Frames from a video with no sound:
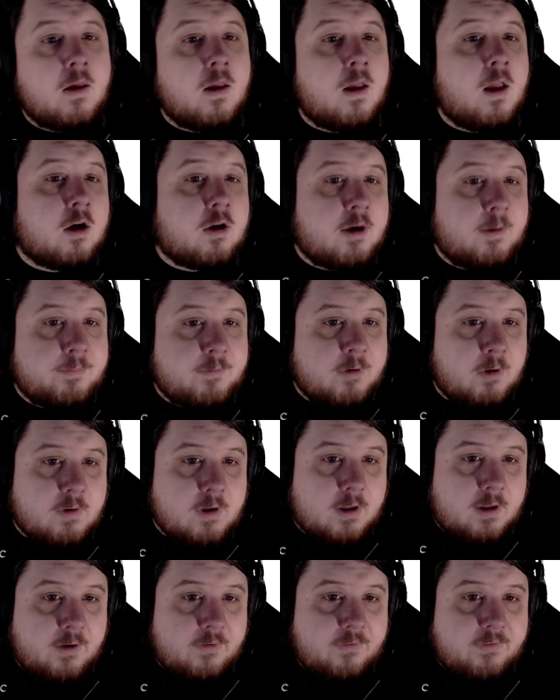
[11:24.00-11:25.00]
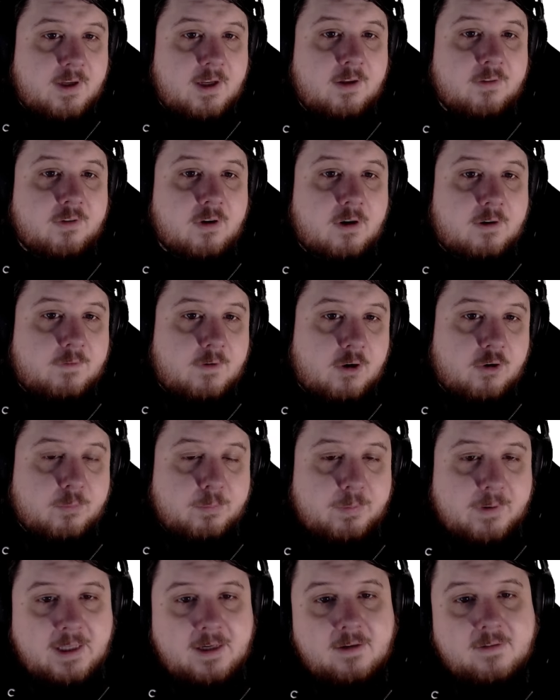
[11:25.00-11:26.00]
Cryptocurrency is our first
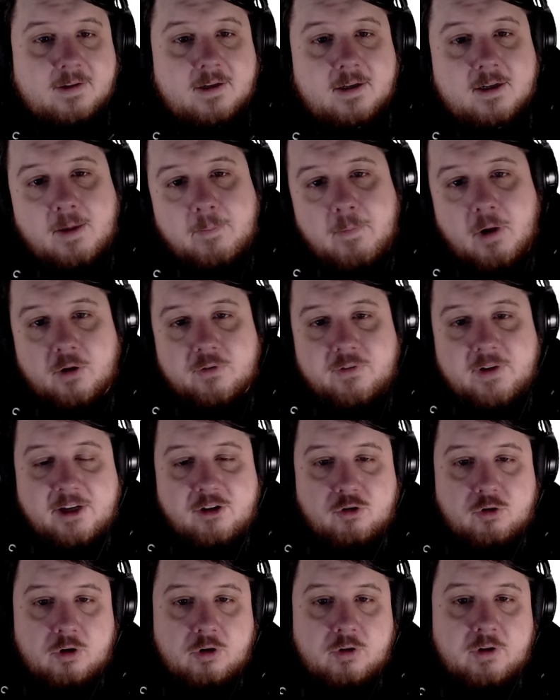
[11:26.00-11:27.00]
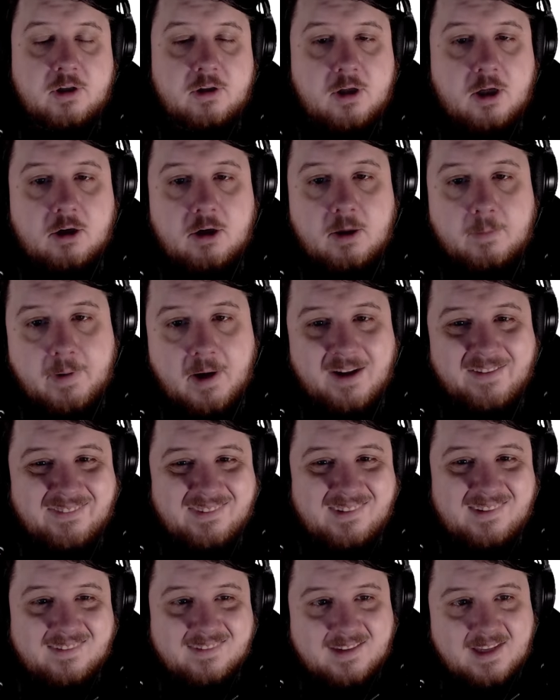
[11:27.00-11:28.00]
planetary multi trillion dollar
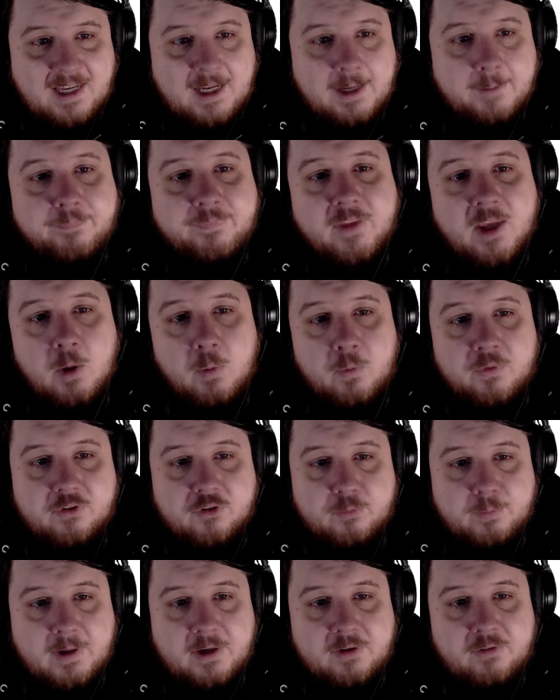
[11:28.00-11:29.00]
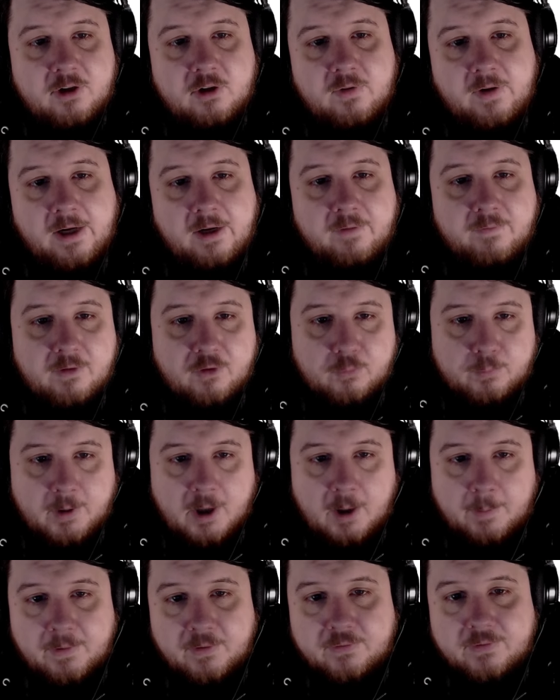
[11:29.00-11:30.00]
Ponzi scheme. It was expressly created for this
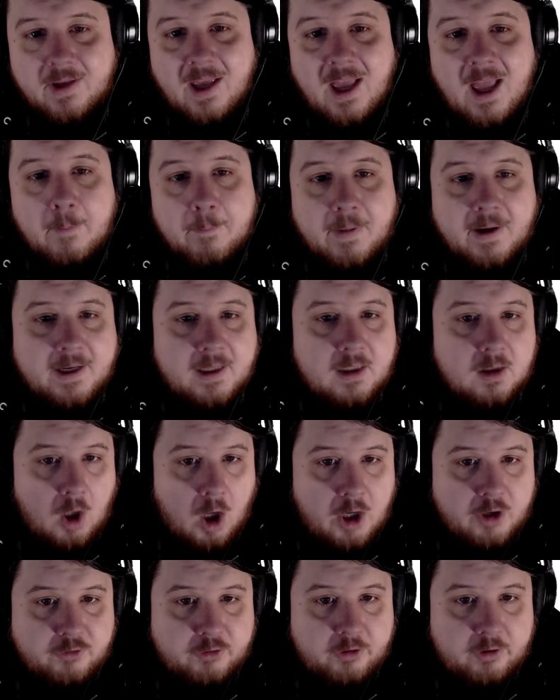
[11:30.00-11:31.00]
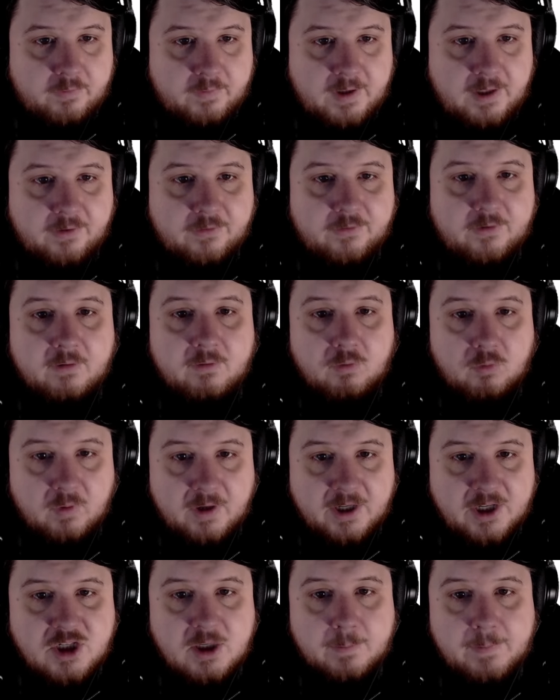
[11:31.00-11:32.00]
purpose by a laundry list of
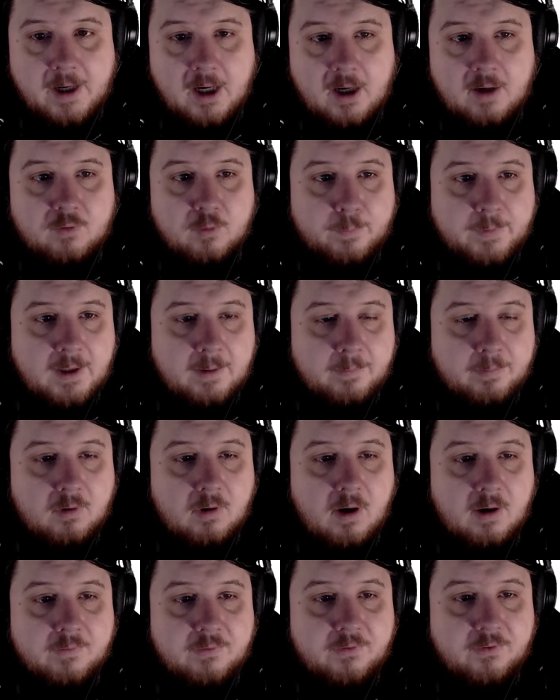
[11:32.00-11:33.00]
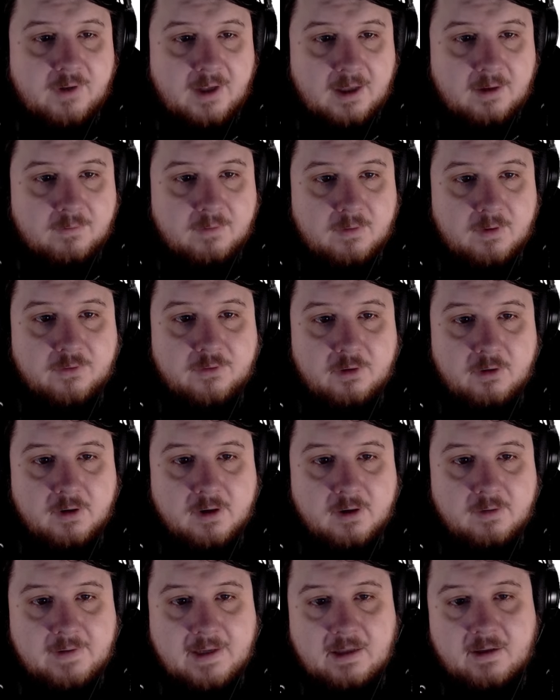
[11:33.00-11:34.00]
rich and powerful people of Stanford,
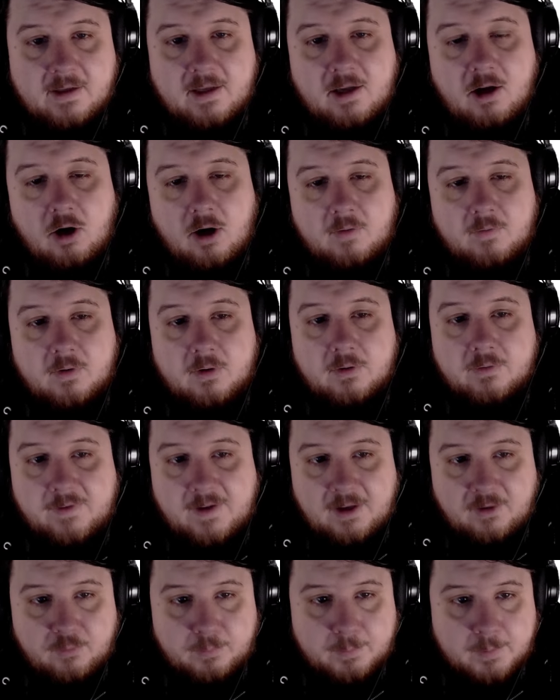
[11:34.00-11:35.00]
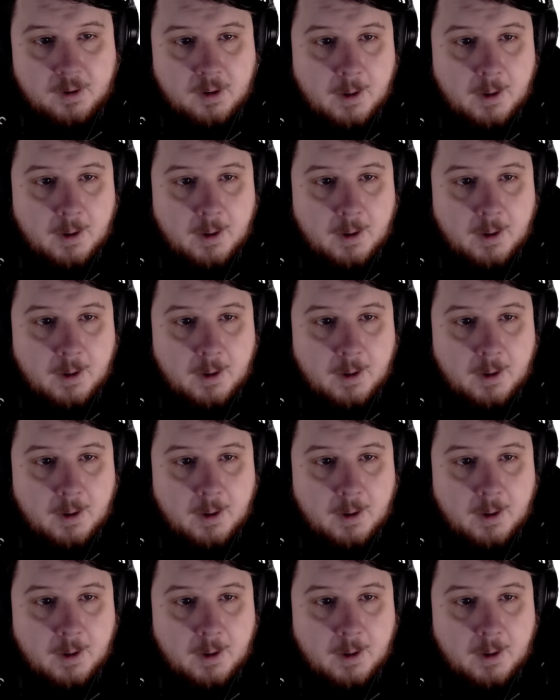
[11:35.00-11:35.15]
Silicon Valley, Harvard, Facebook.